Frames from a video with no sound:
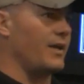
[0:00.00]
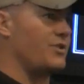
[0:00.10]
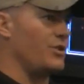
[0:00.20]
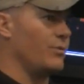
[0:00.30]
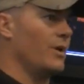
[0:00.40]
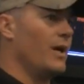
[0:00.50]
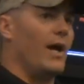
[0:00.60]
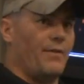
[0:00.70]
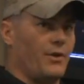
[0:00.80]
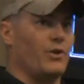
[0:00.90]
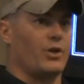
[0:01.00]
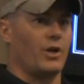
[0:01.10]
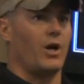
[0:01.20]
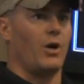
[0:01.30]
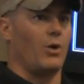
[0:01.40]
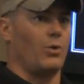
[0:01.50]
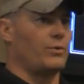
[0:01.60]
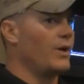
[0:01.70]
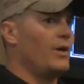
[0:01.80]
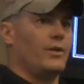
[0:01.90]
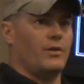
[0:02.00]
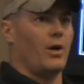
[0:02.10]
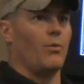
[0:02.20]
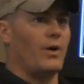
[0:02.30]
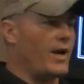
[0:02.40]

and get you. And then you're going to hold. You don't